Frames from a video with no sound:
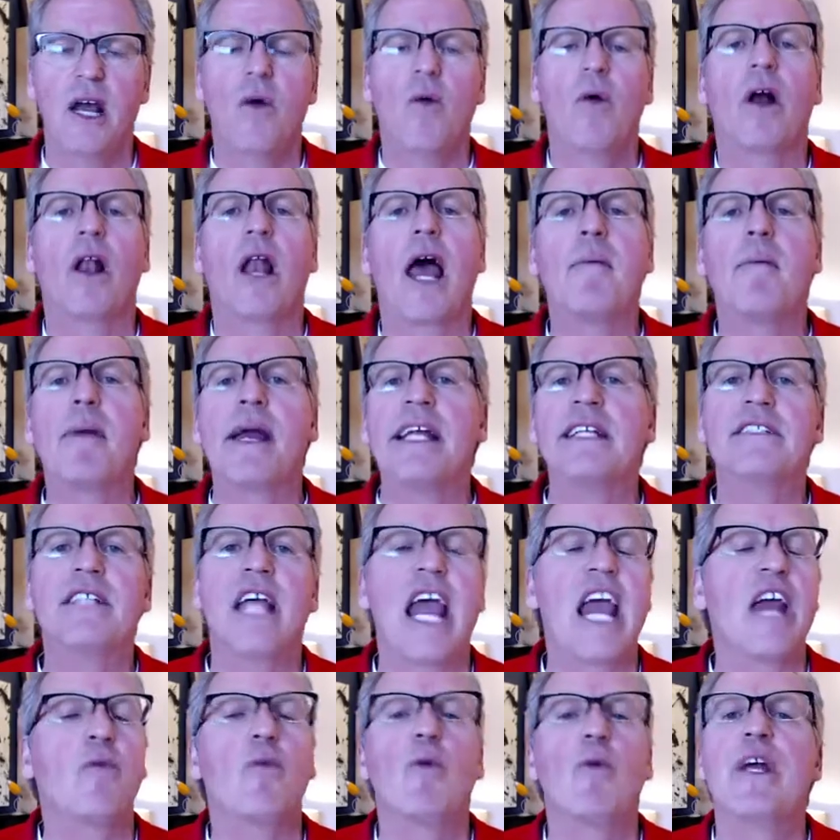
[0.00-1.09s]
Well, I
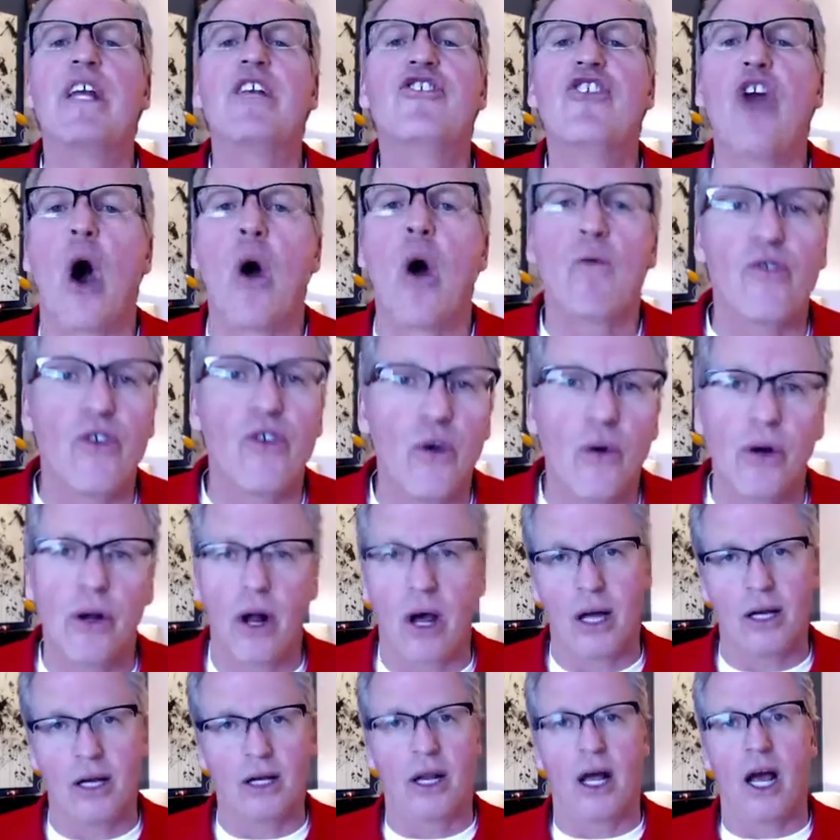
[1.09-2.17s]
maintain we don't do it
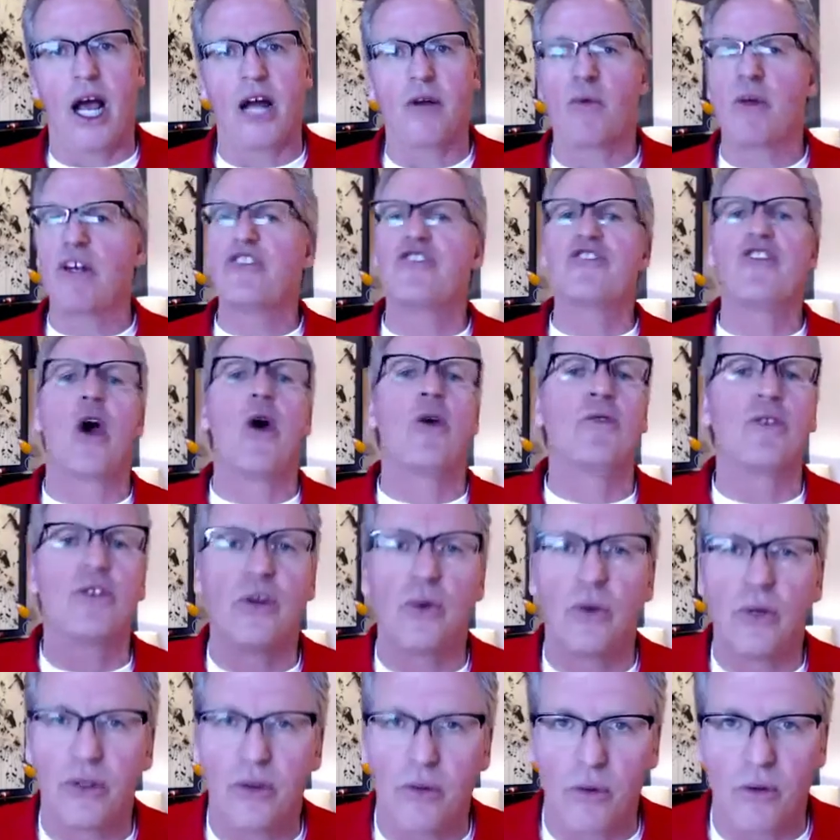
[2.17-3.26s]
online. We don't
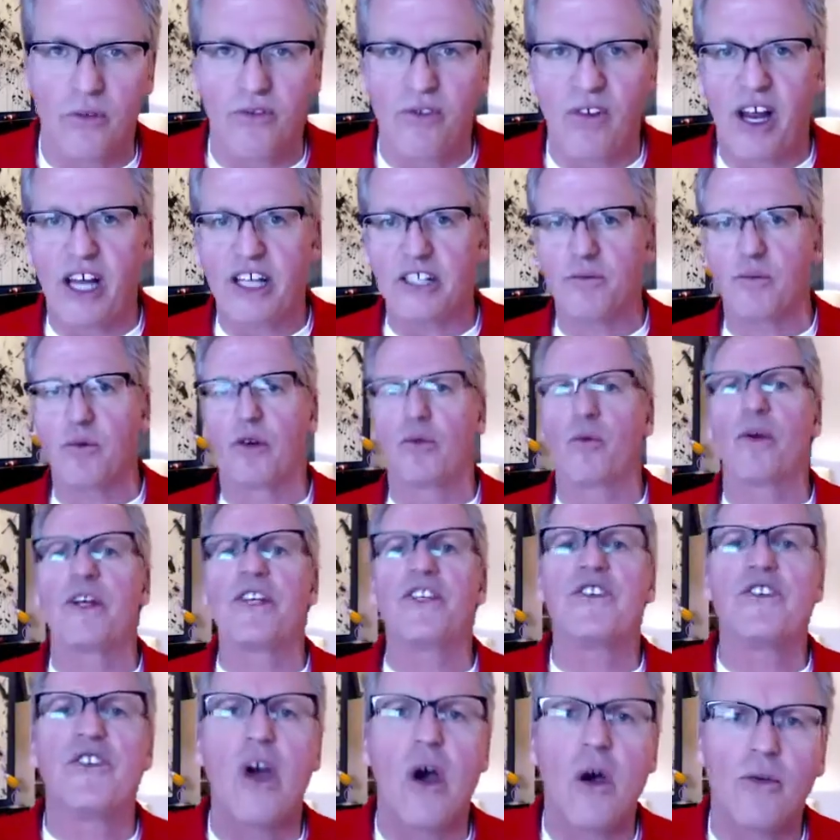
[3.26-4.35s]
do it through Facebook. We
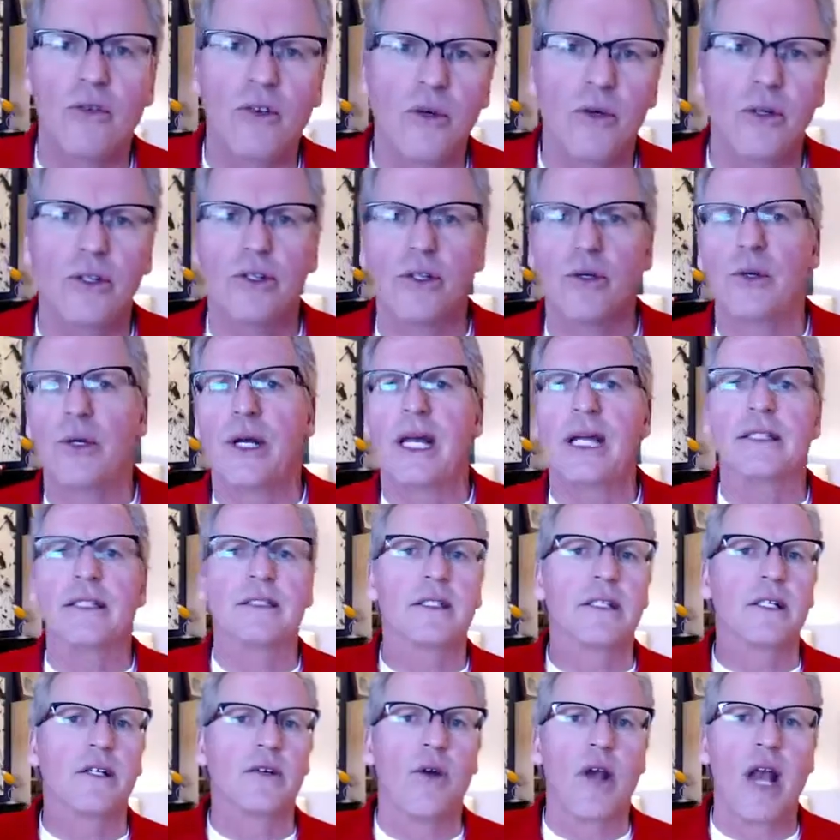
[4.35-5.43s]
don't do it through
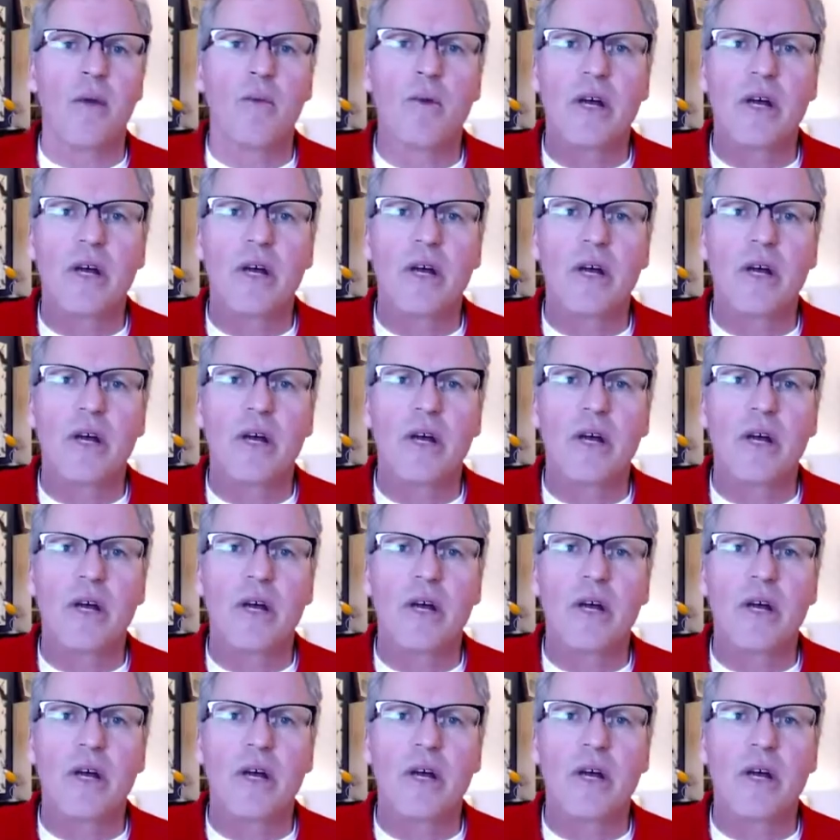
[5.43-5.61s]
Instagram.